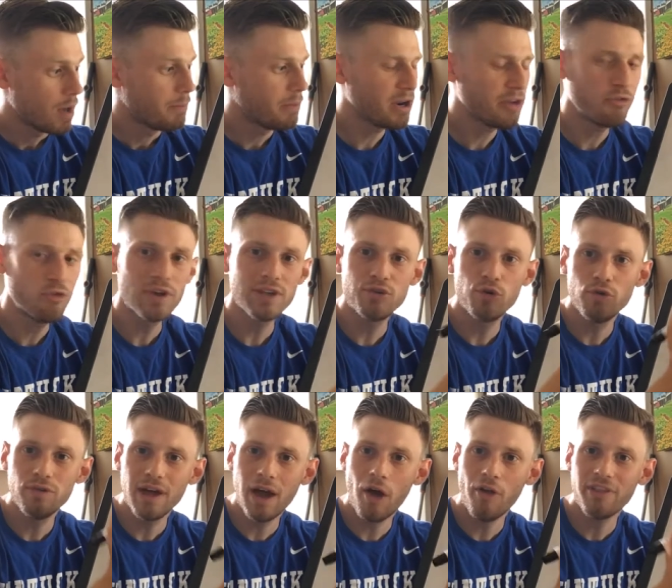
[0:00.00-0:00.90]
But if we
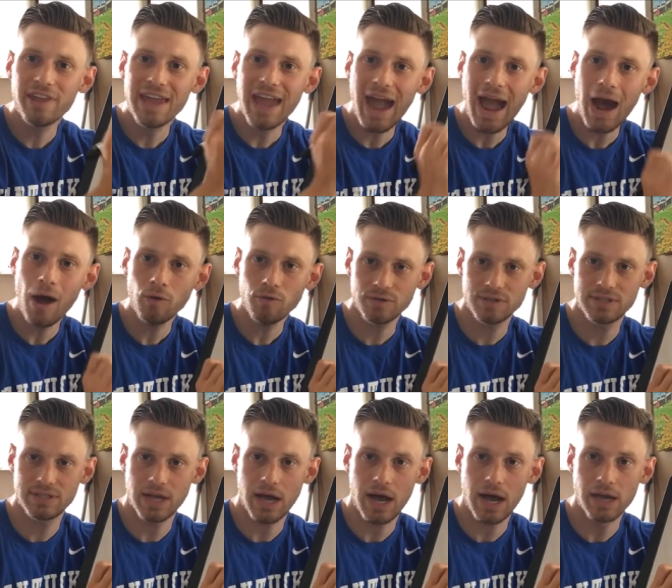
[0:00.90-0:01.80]
do that on the
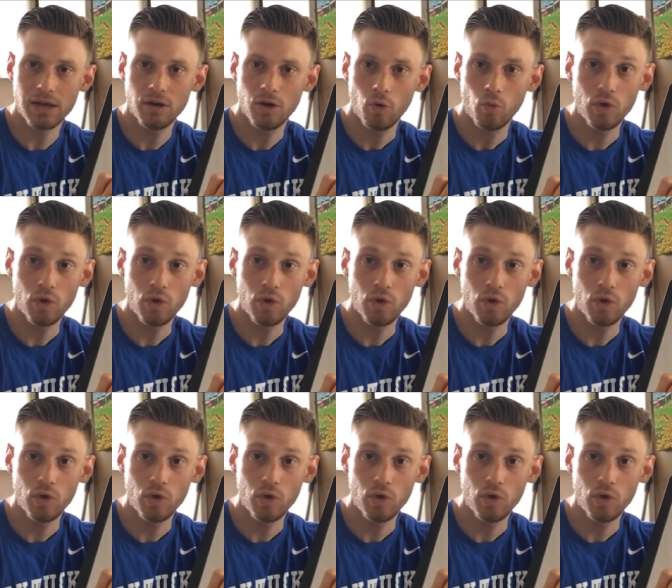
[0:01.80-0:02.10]
outside,